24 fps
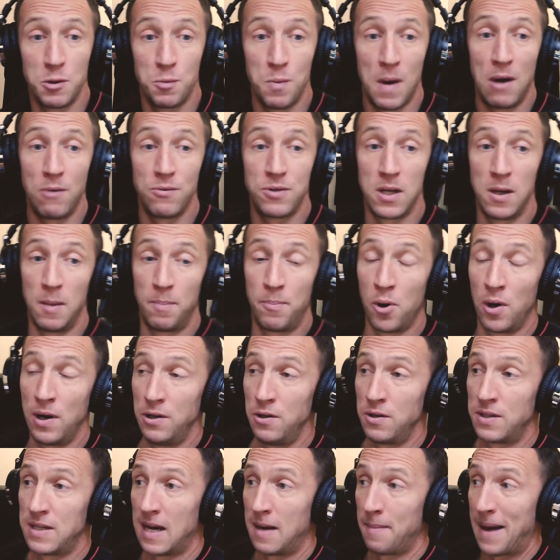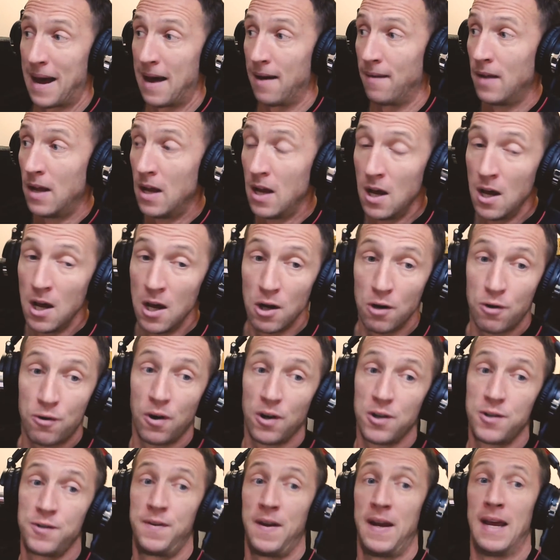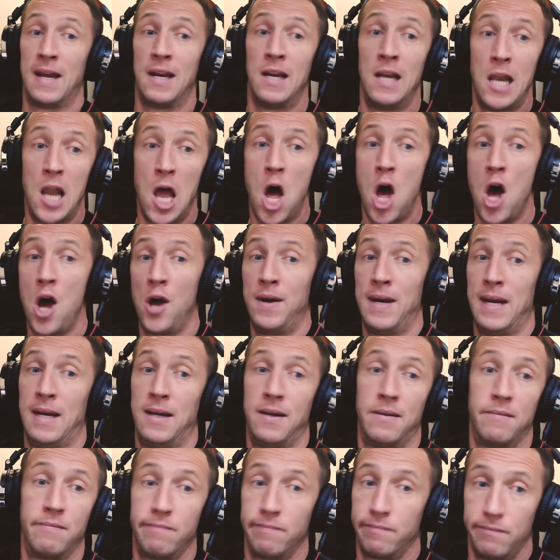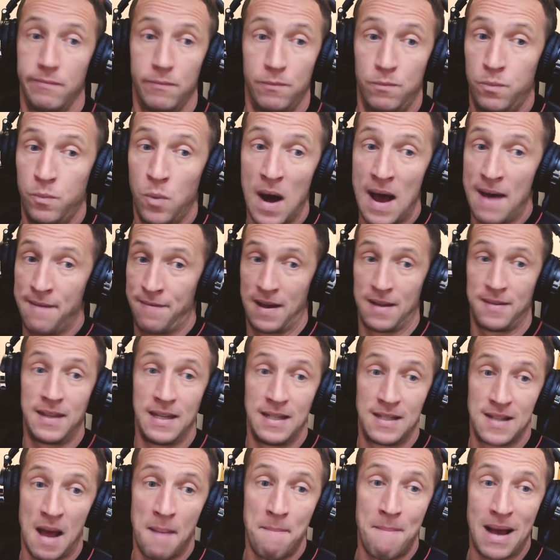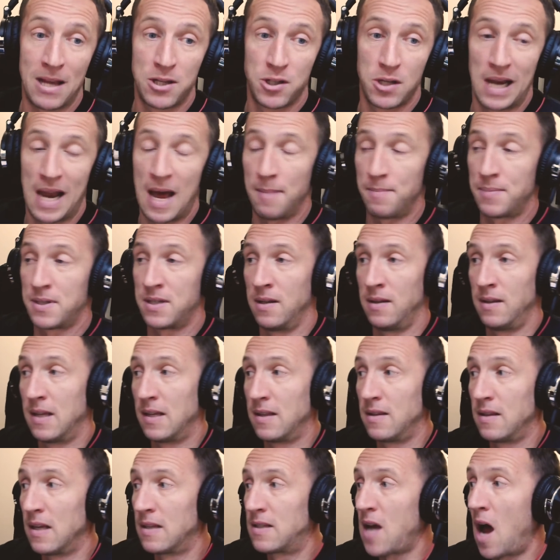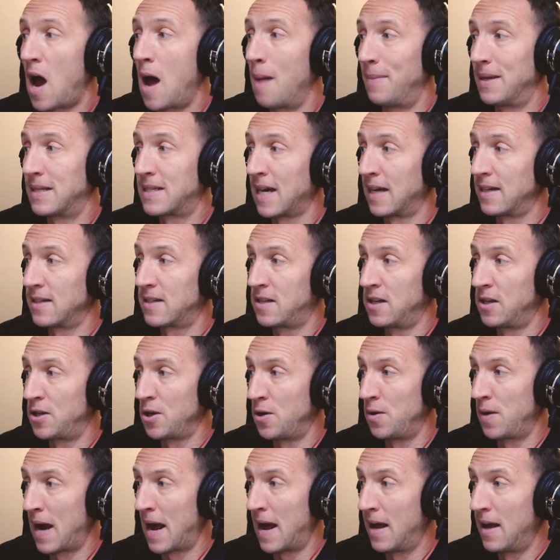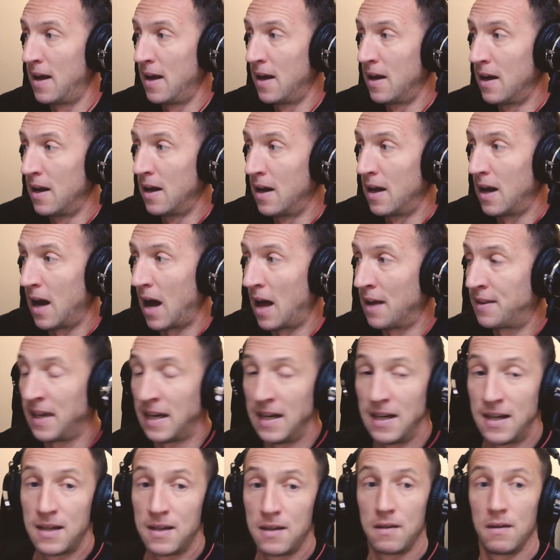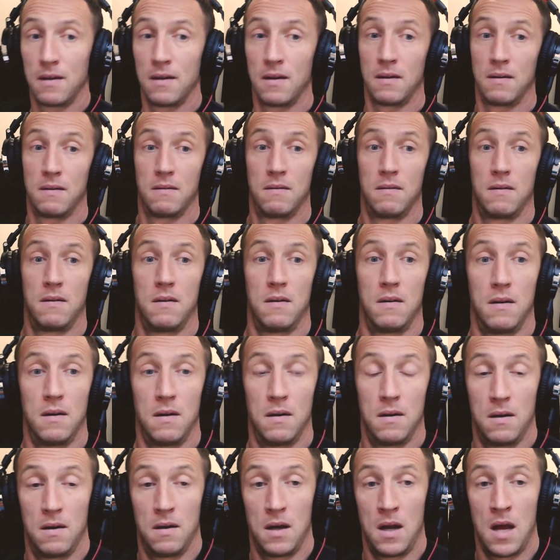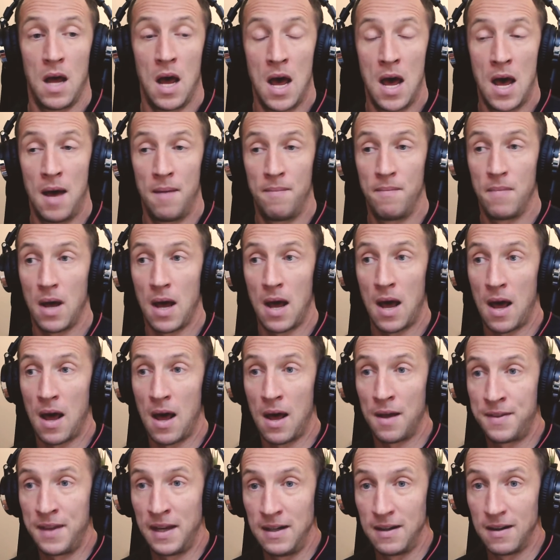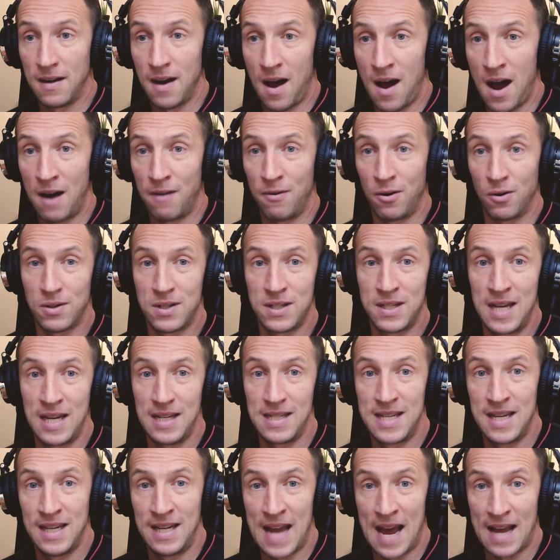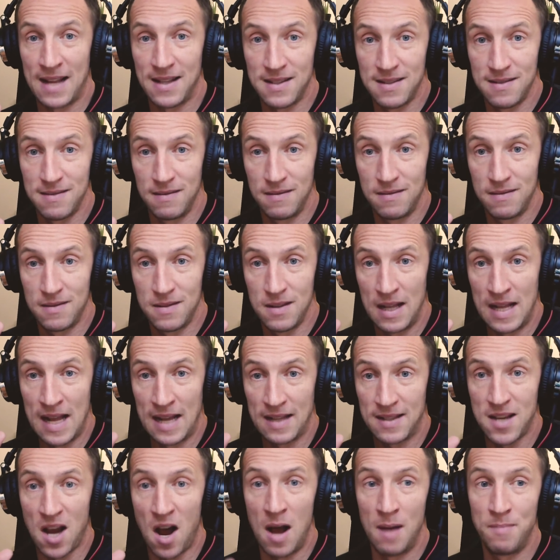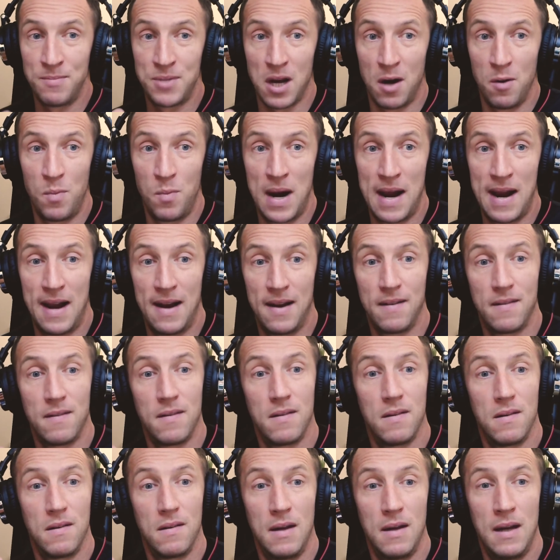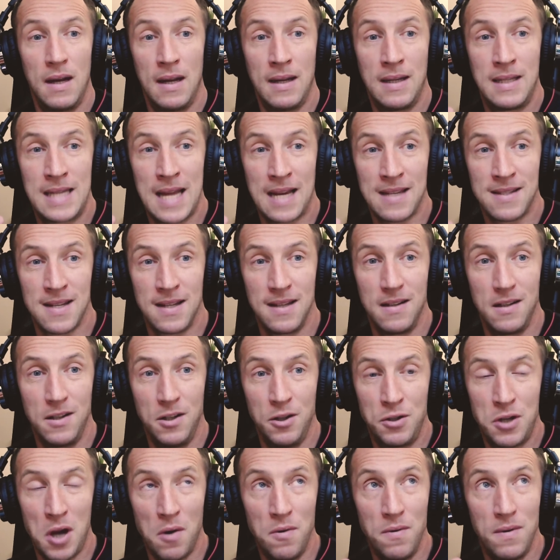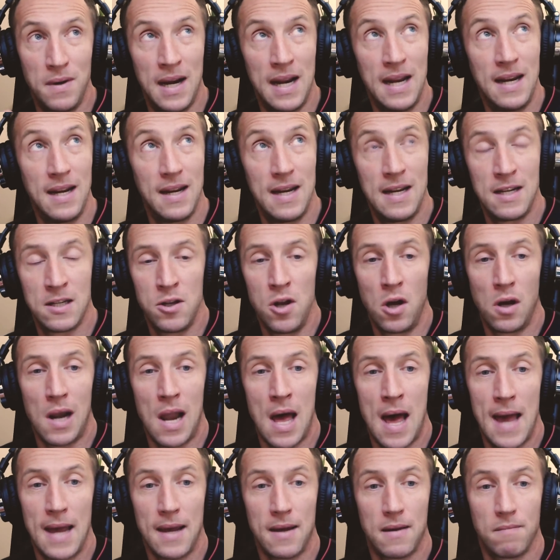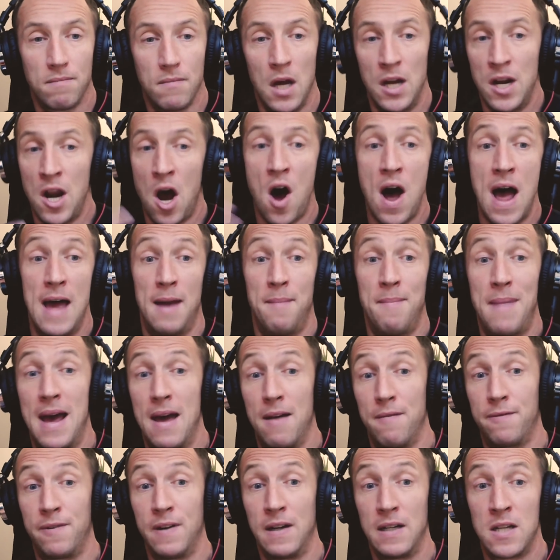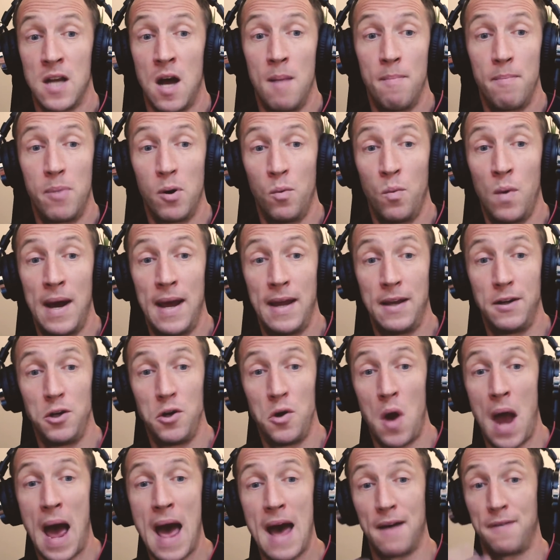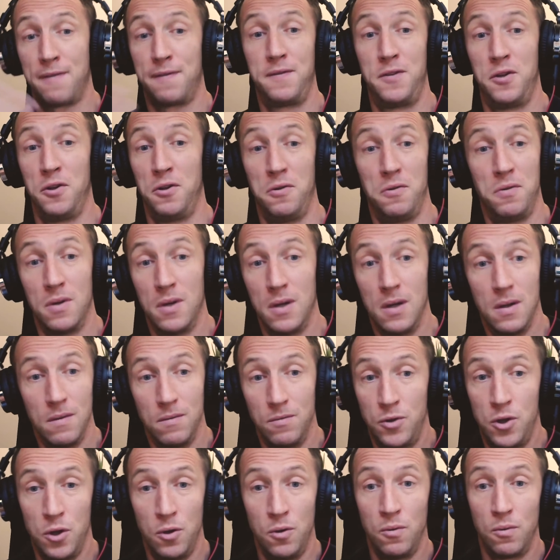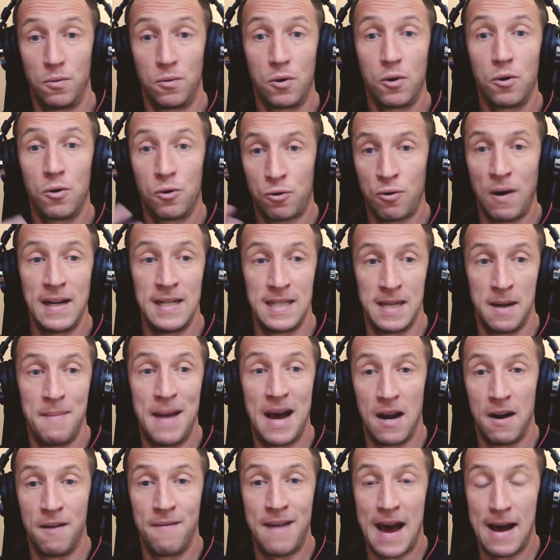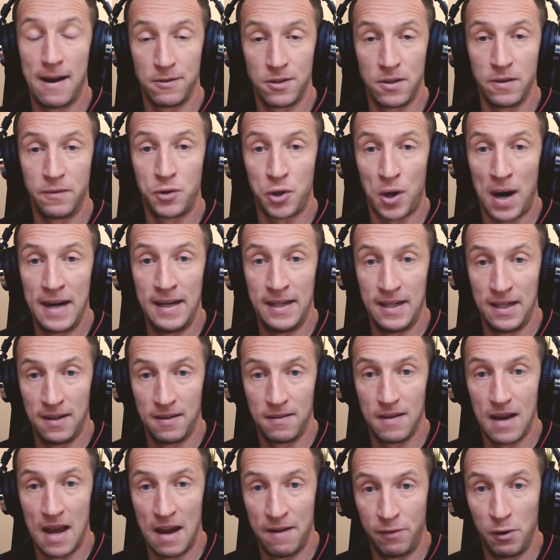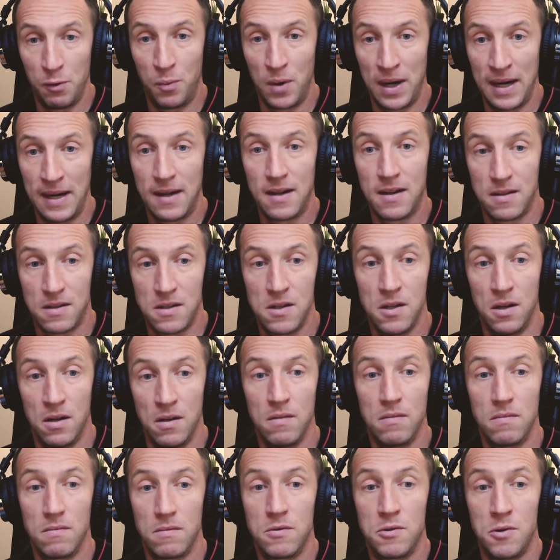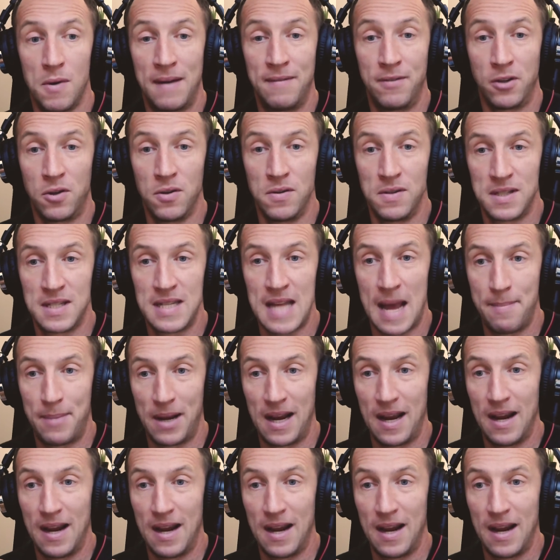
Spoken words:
as well to the point you said about CrossFit and learning whatever, things like muscle ups and the time it takes to do that. I think Hyrox sits in that time zone where it's not like an Ironman, for example, where you have to do crazy amount of hours of training every week to have a good stab at